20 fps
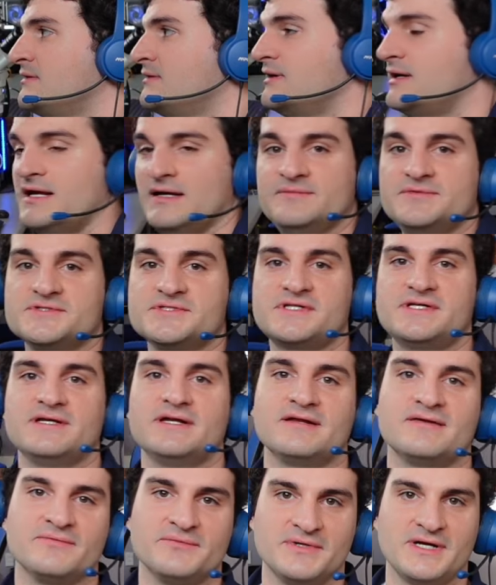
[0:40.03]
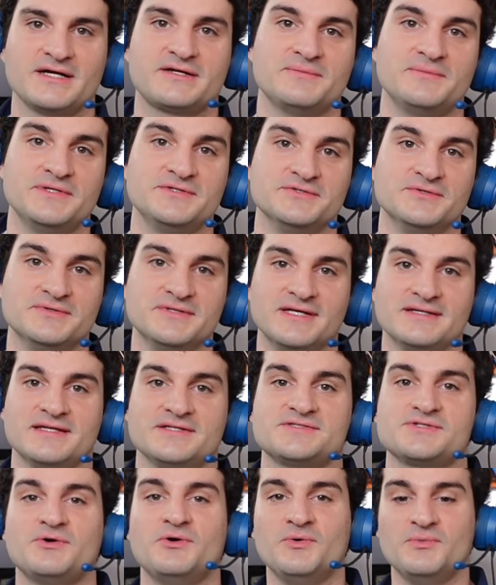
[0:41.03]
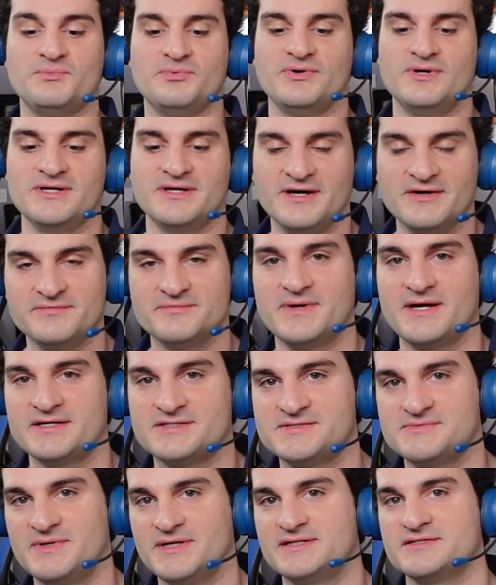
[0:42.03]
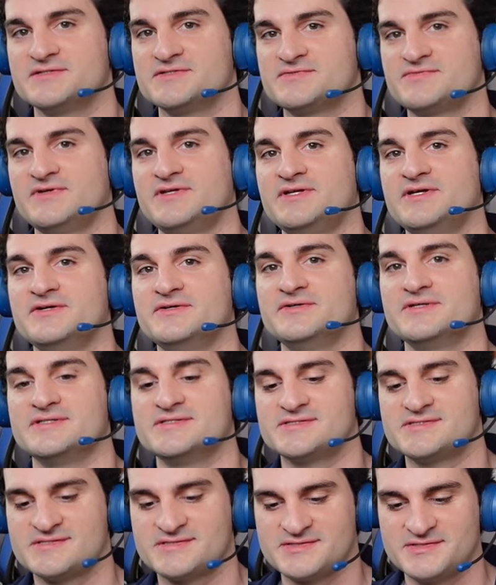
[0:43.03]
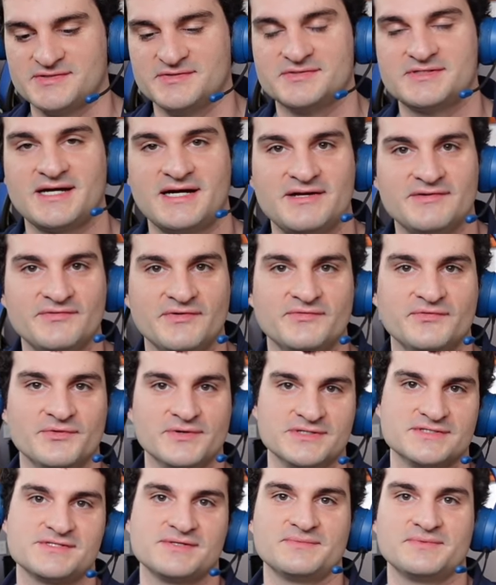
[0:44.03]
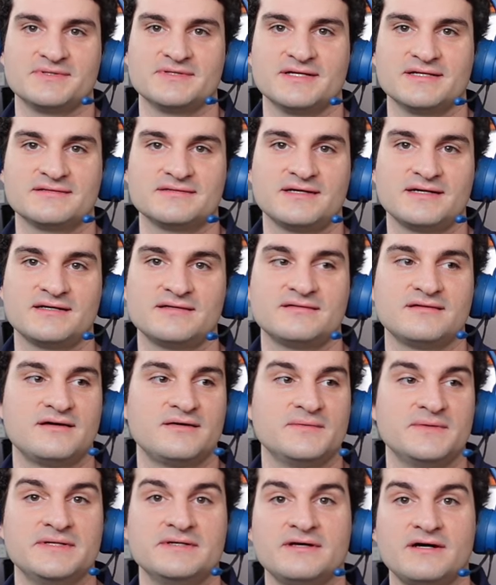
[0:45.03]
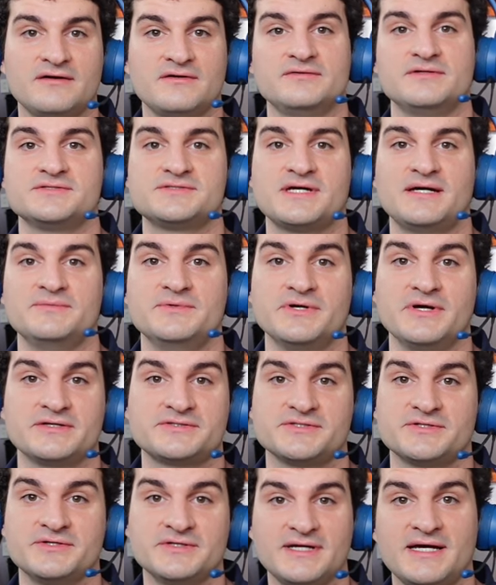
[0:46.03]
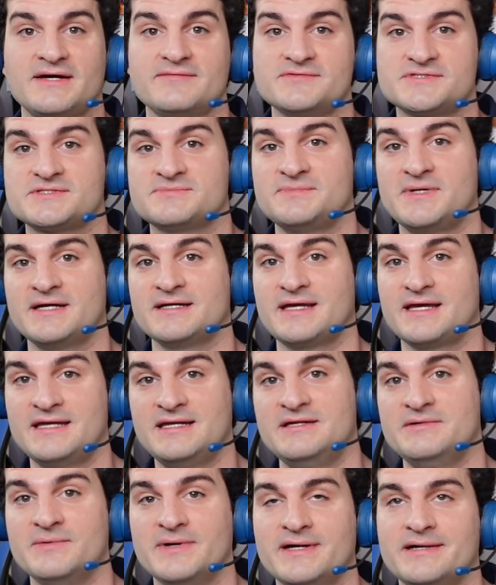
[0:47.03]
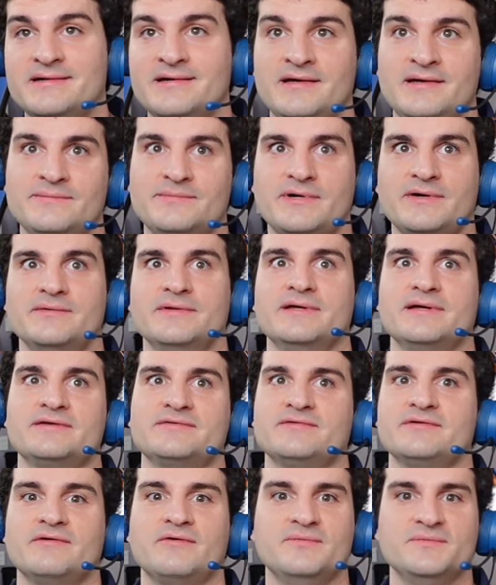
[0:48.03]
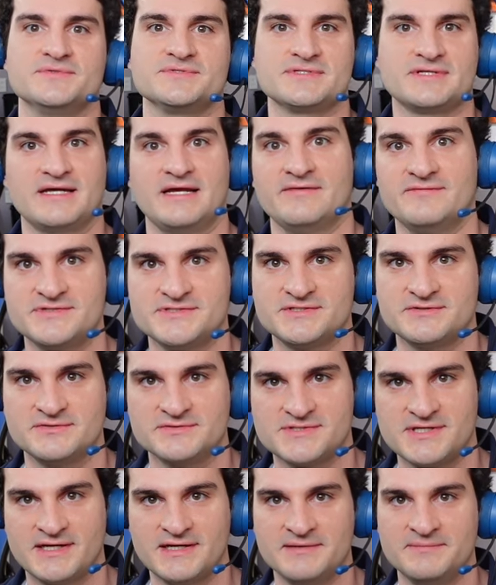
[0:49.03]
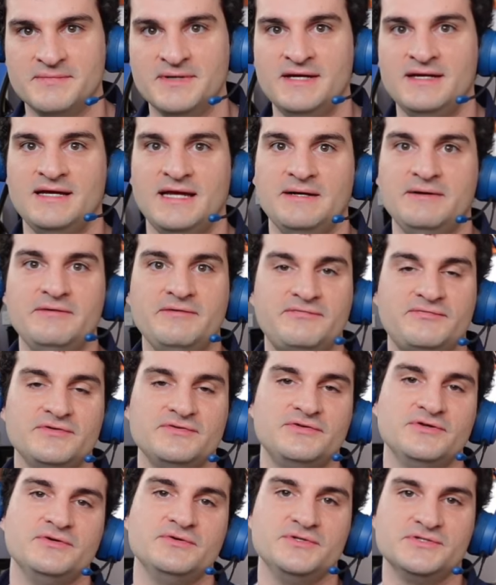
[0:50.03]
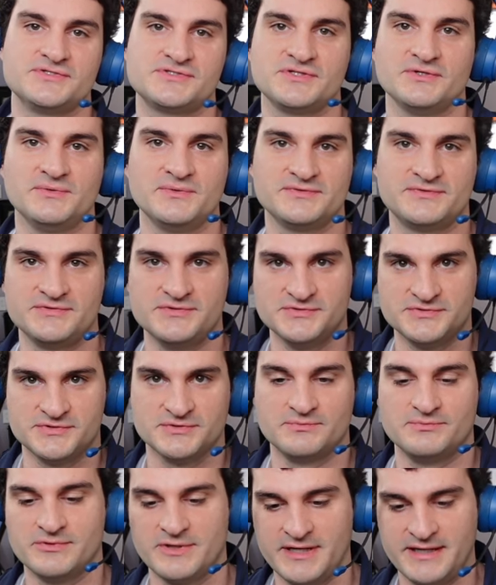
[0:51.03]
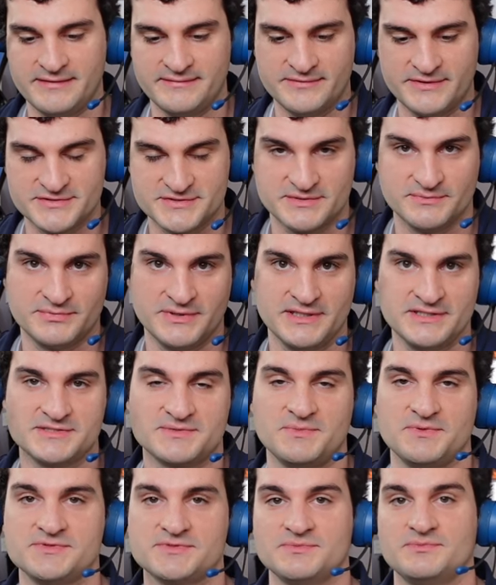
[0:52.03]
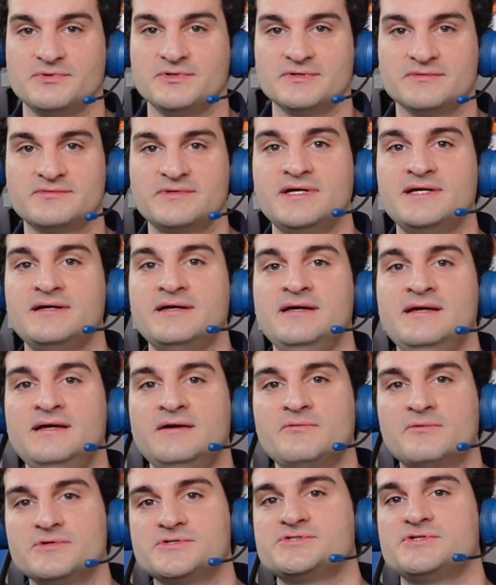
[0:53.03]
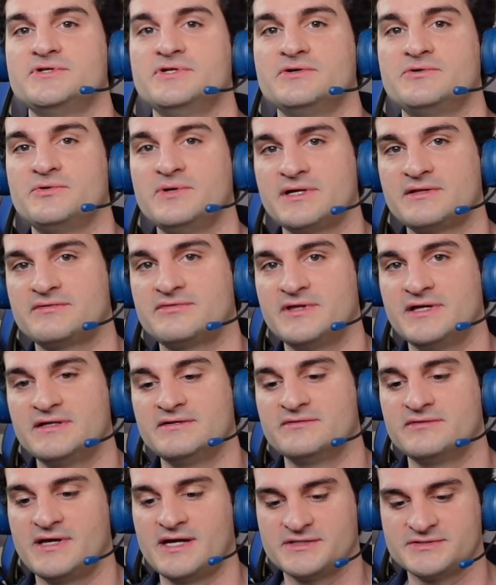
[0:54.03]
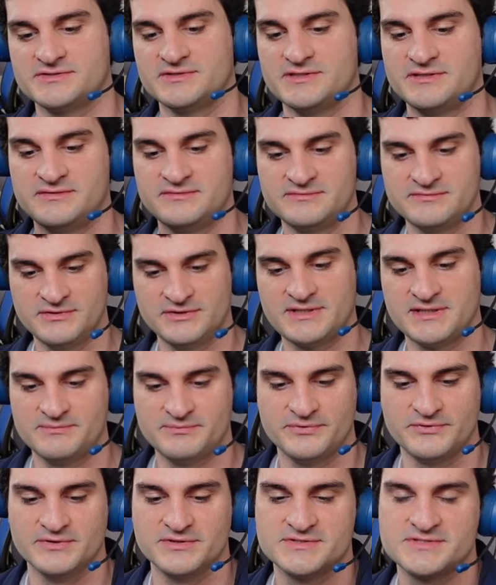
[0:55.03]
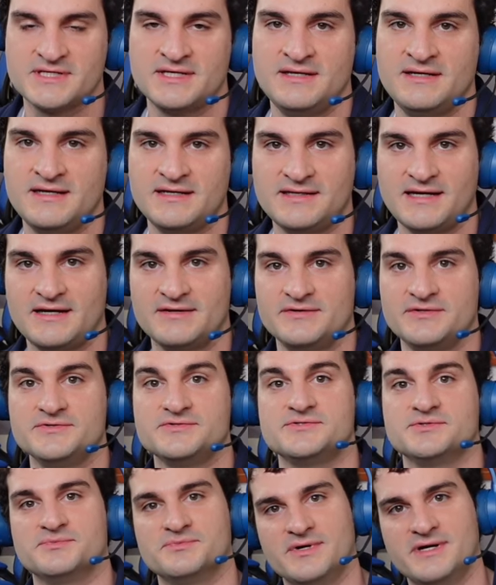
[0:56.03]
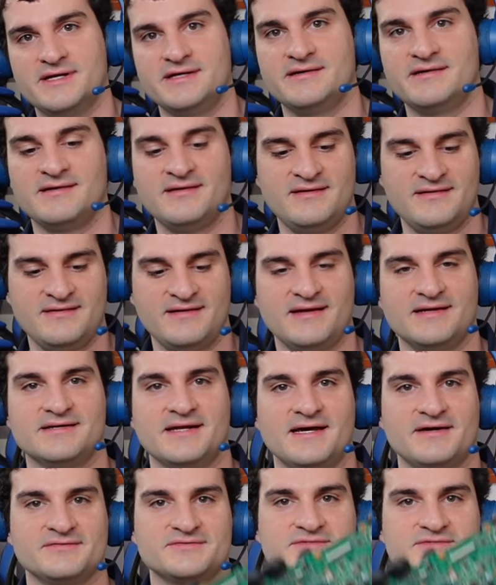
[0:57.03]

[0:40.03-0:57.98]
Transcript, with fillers: and I'm just kidding. We're not going to be doing that. That's the whole point of actually making this video, is to kind of avoid something like that. I mean, not all the time you're actually going to have a schematic anyway, probably actually almost every single time. And even if you do, you still want to use your brain, because the brain's the most important thing. And we're going to show you a quick thing to actually look at boards and how to use your brain and how